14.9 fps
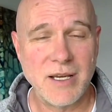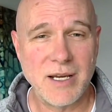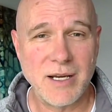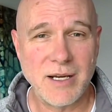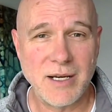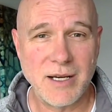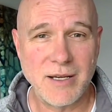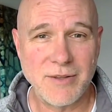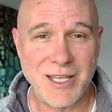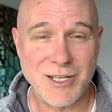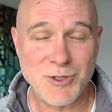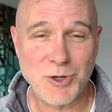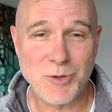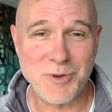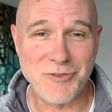That
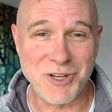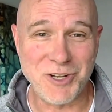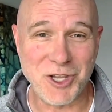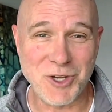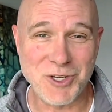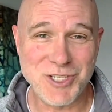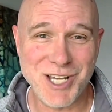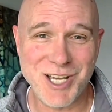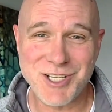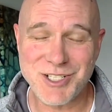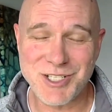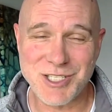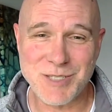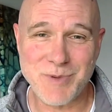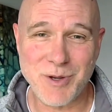took a bit of
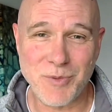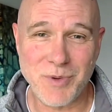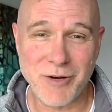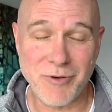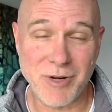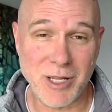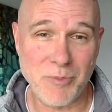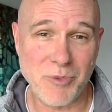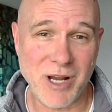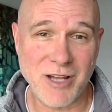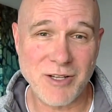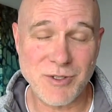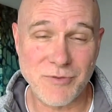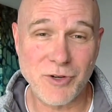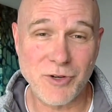negotiations, but we're really
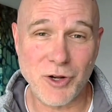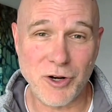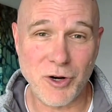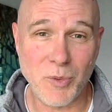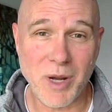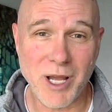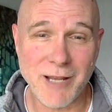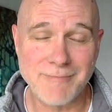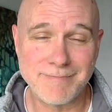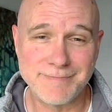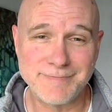proud to have got it away.